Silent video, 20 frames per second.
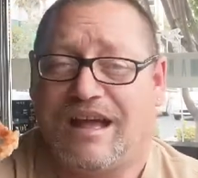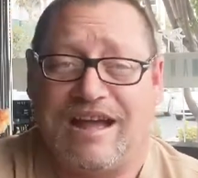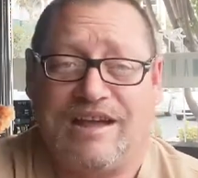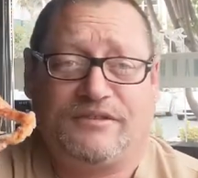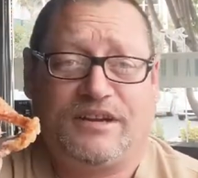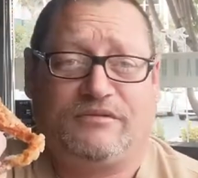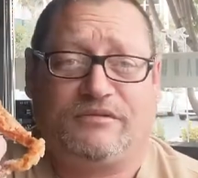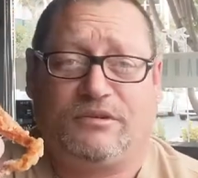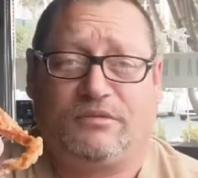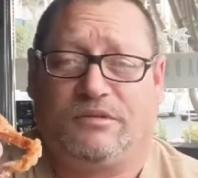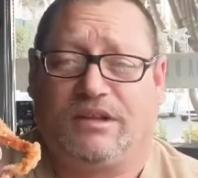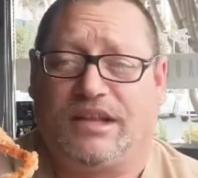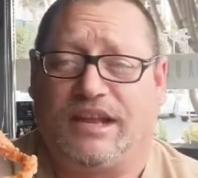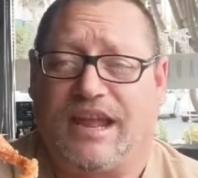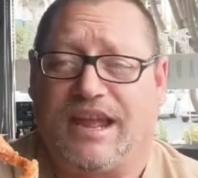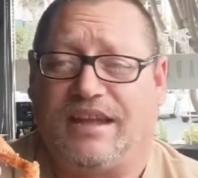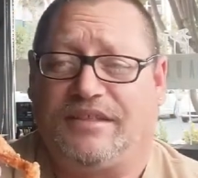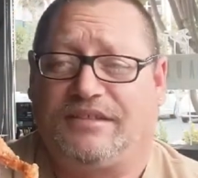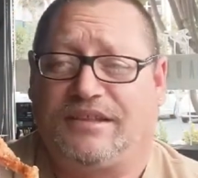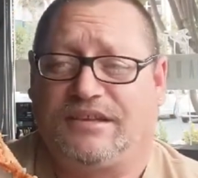I've never
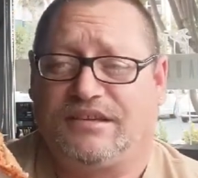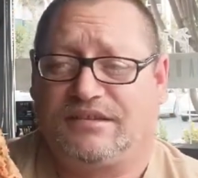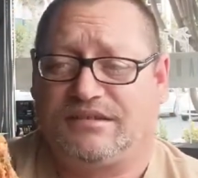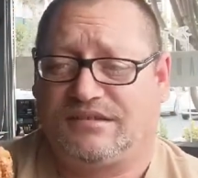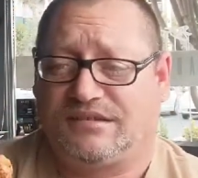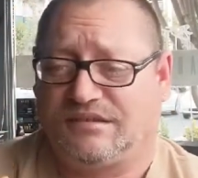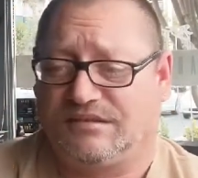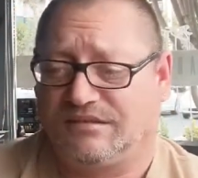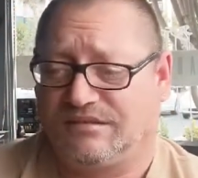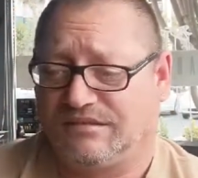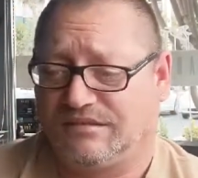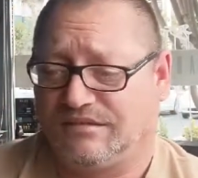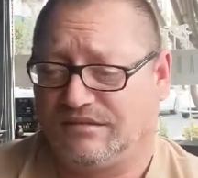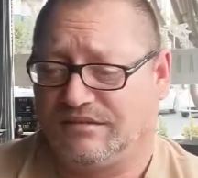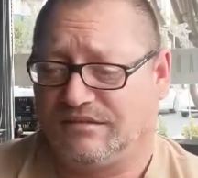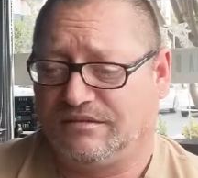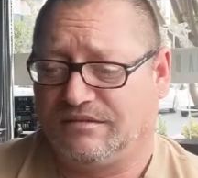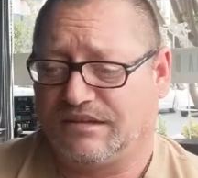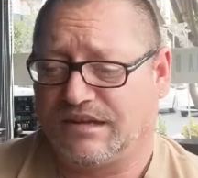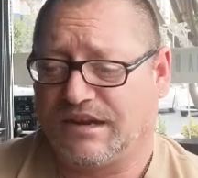really had this
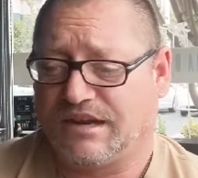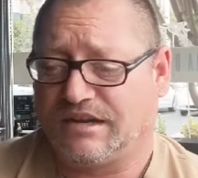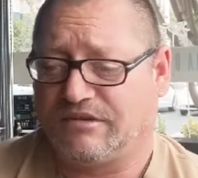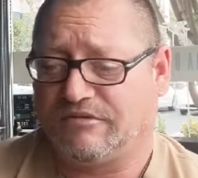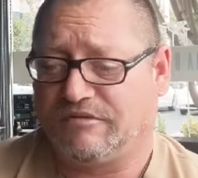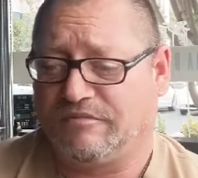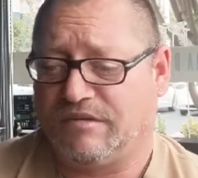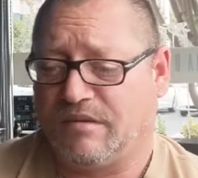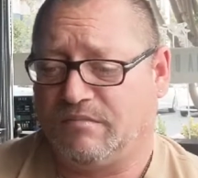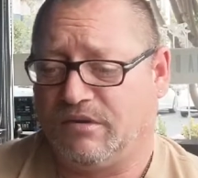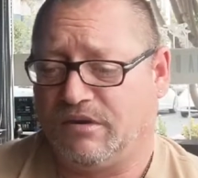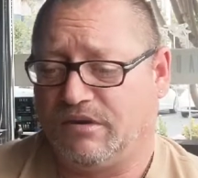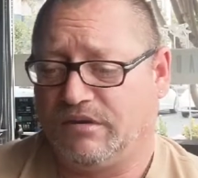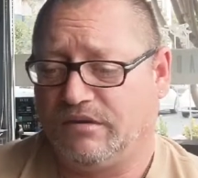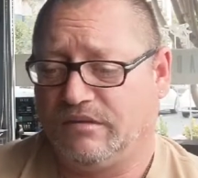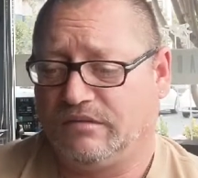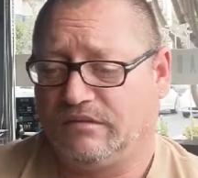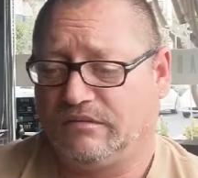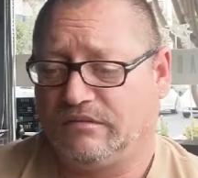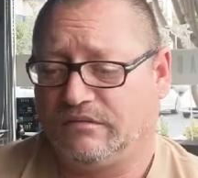that I can
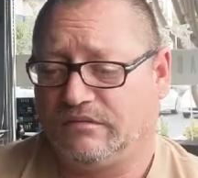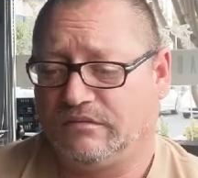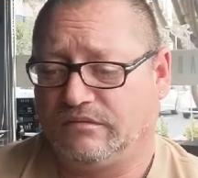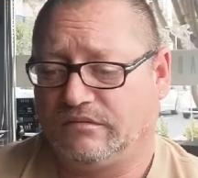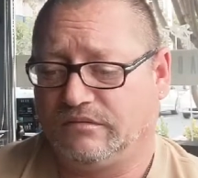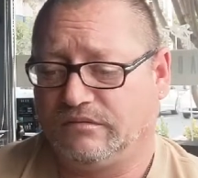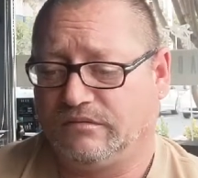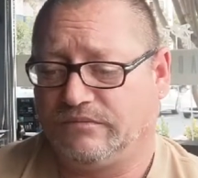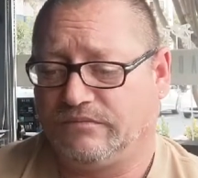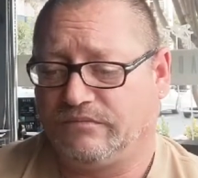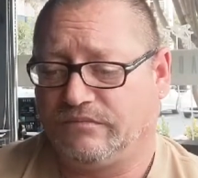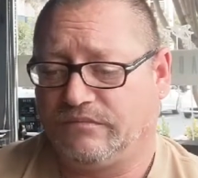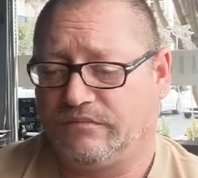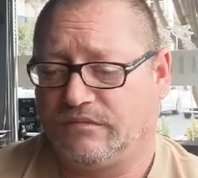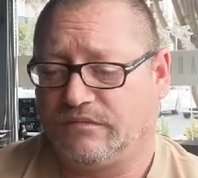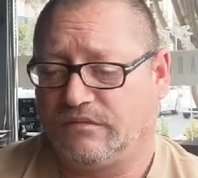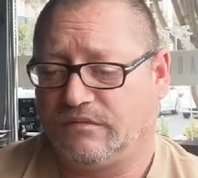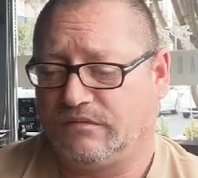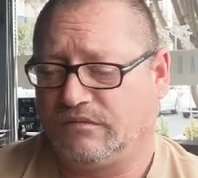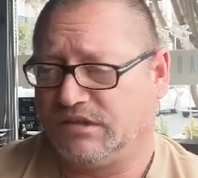remember.
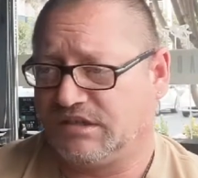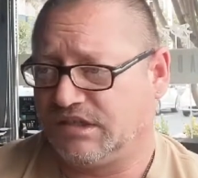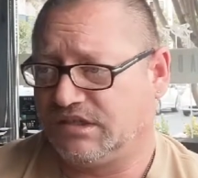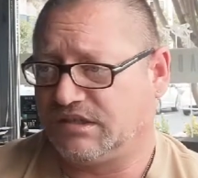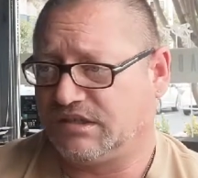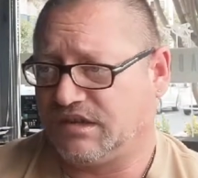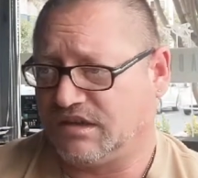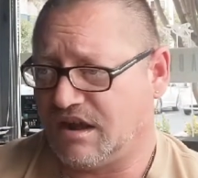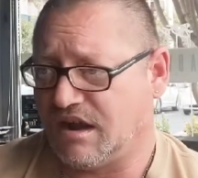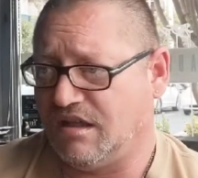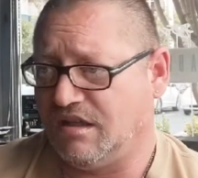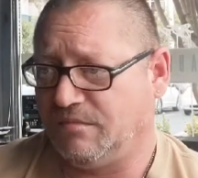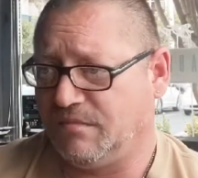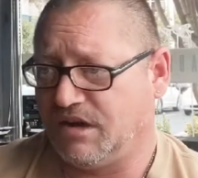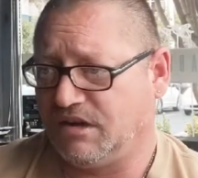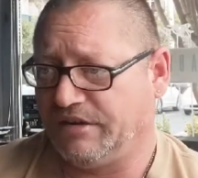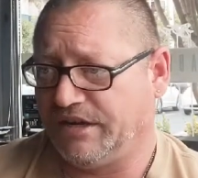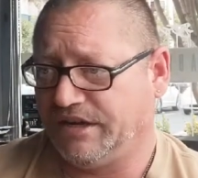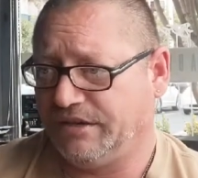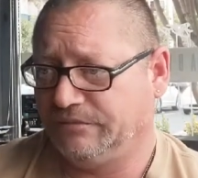Or is this the
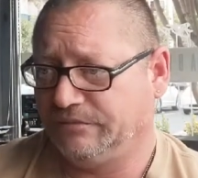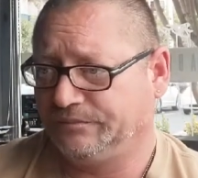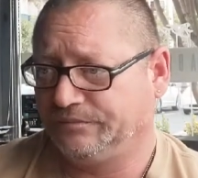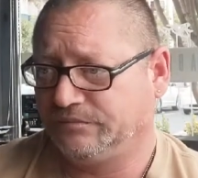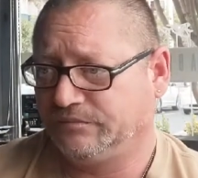calamari?